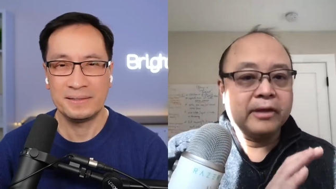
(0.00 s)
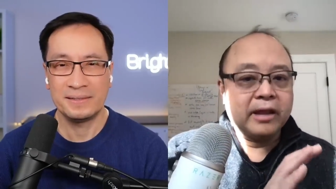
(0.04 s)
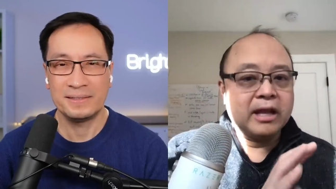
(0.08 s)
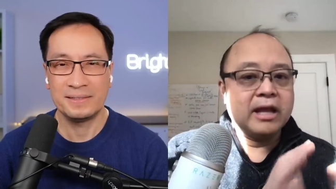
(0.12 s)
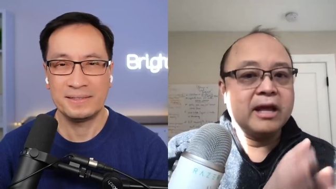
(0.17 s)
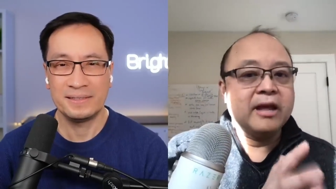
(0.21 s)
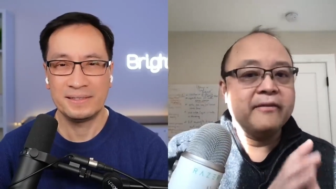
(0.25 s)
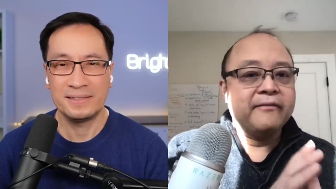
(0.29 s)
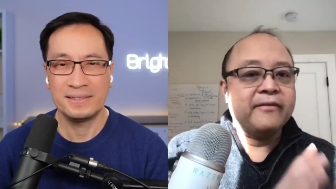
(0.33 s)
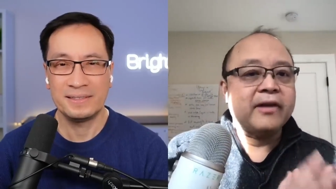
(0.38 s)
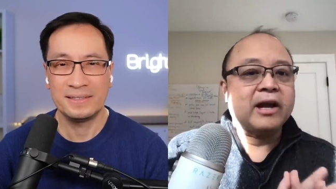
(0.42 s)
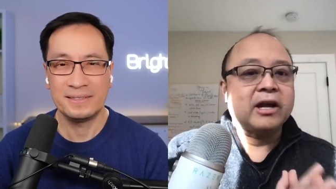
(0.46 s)
Speaker 1: That
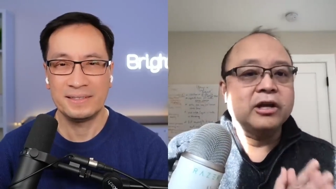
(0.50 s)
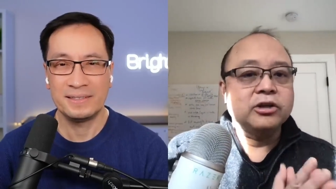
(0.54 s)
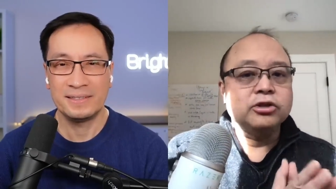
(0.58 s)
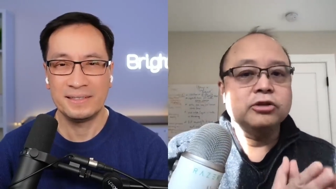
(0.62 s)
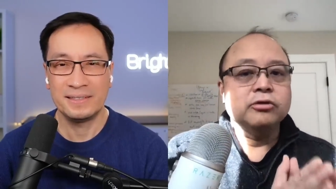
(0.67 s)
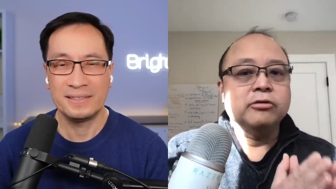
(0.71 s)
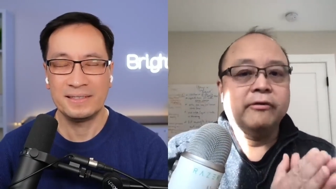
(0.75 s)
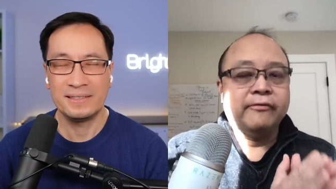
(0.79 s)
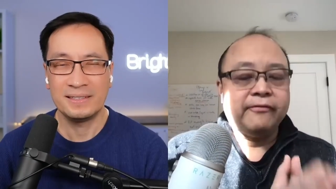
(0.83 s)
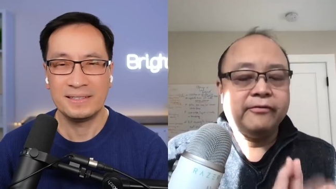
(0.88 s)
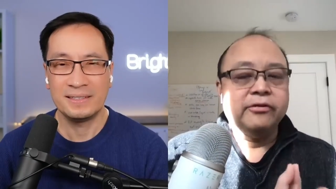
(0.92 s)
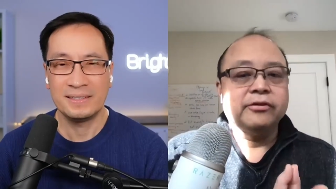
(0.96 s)
if I can
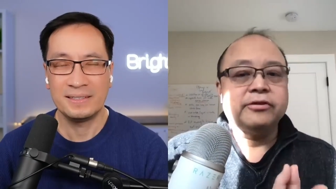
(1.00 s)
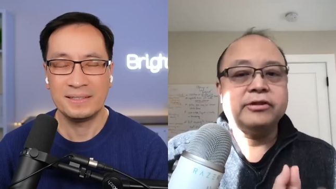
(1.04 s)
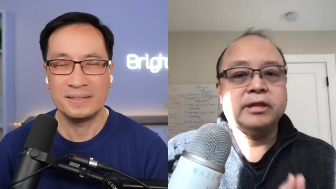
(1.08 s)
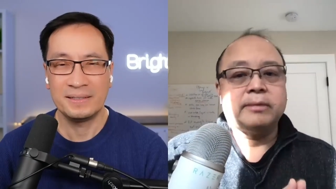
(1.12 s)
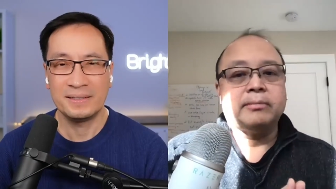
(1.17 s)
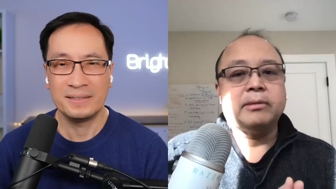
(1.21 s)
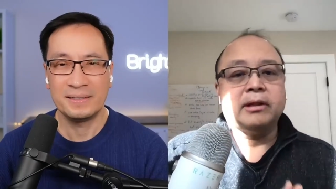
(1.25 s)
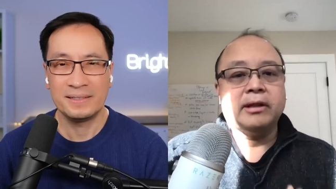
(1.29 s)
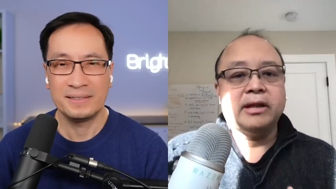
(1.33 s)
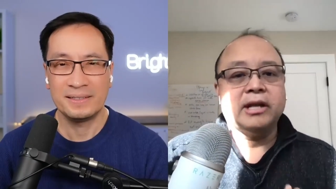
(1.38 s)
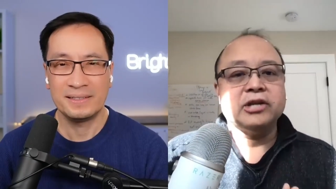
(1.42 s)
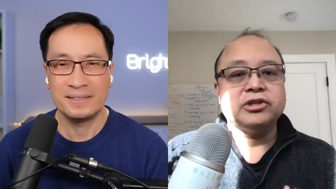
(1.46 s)
do a full
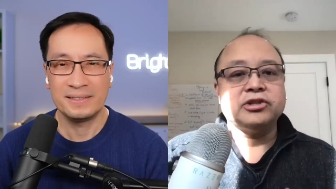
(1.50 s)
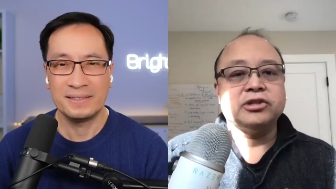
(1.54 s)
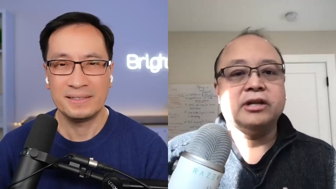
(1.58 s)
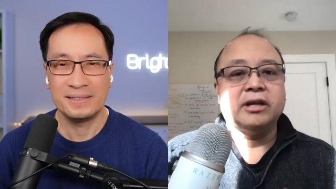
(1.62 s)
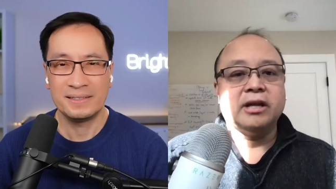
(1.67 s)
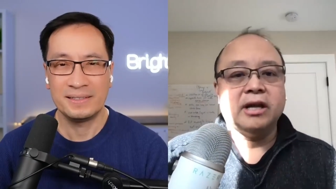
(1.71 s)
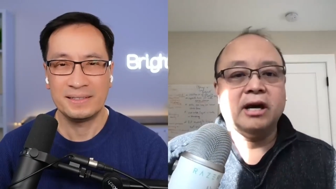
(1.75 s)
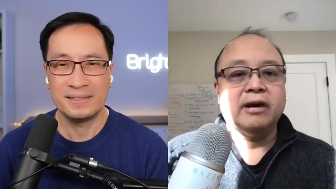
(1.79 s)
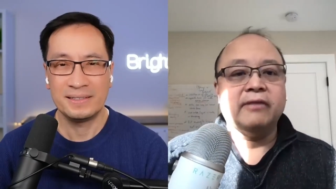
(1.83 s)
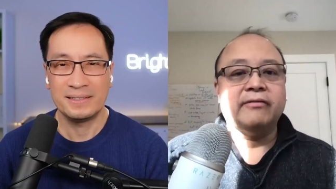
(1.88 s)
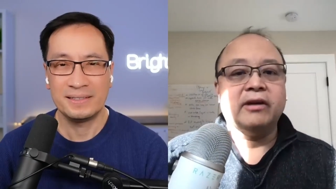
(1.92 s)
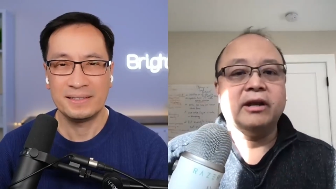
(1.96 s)

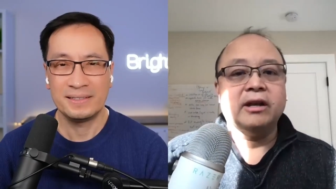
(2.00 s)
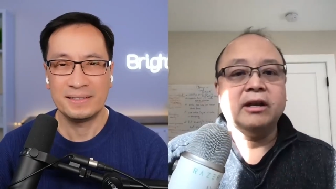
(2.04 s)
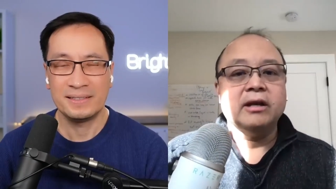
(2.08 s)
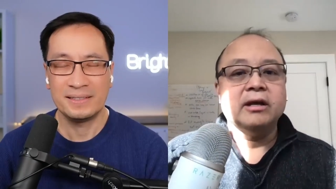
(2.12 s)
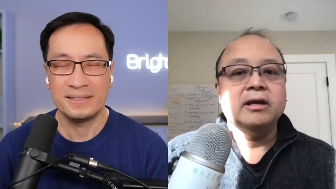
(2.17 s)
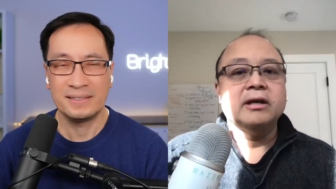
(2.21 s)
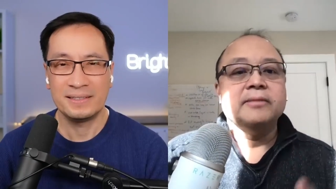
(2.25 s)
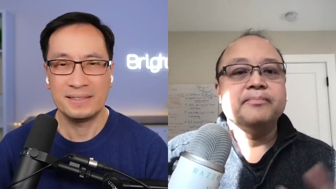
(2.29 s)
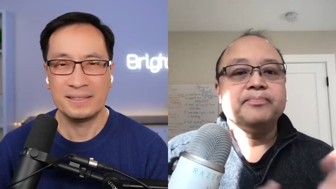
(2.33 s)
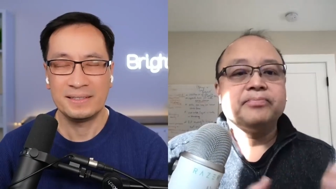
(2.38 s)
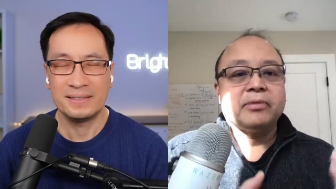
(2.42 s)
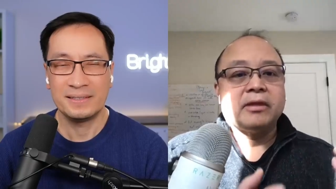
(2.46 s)
simulation of it,
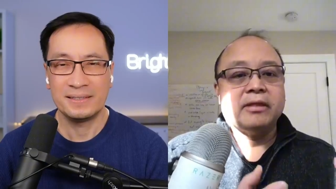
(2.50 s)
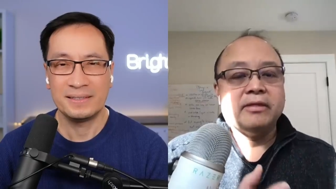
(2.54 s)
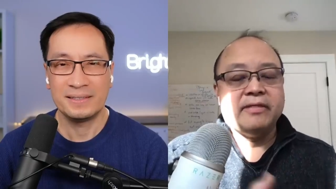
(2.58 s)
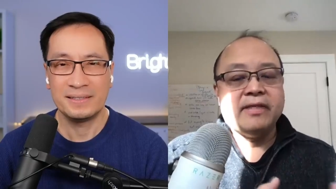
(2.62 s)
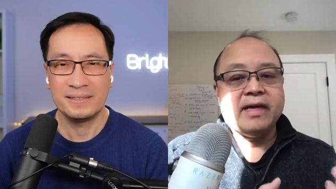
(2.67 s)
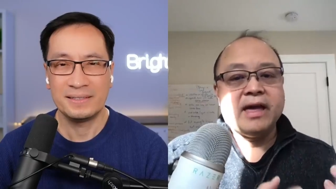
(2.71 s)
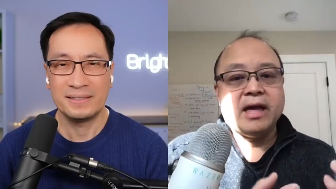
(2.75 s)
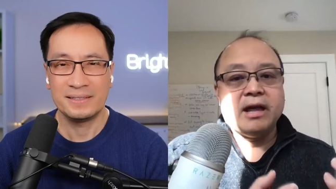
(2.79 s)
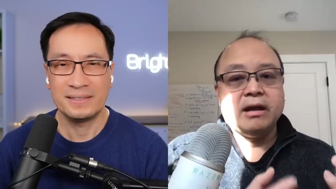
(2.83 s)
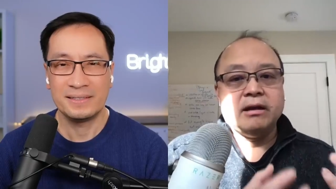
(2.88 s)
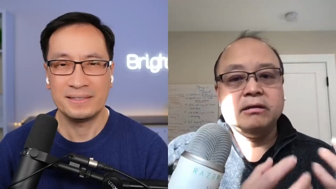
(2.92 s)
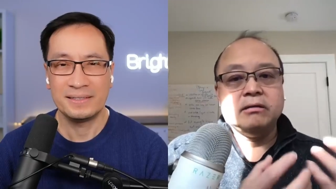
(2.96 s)

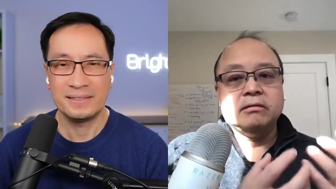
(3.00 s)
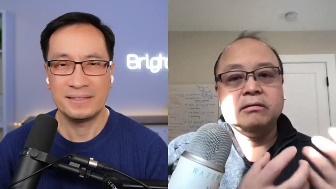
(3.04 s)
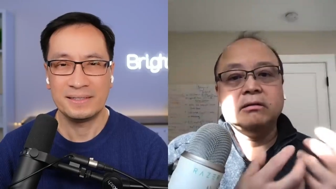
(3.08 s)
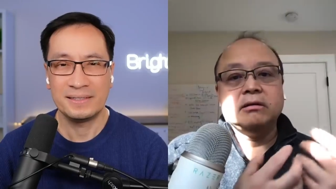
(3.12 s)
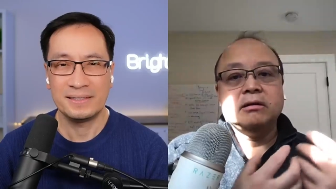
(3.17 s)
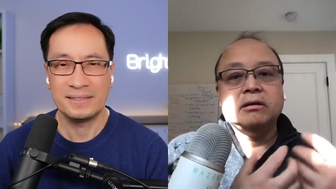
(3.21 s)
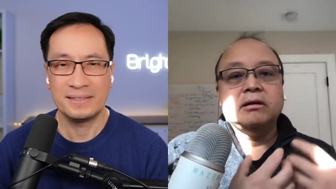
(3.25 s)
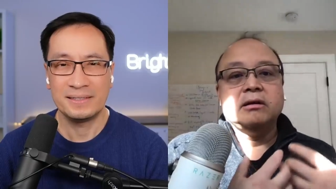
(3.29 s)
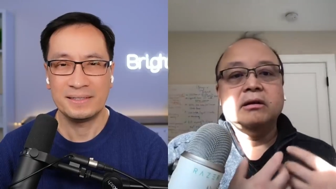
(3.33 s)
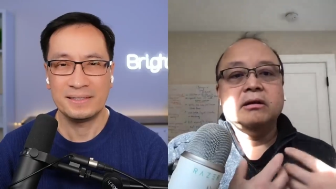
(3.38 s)
then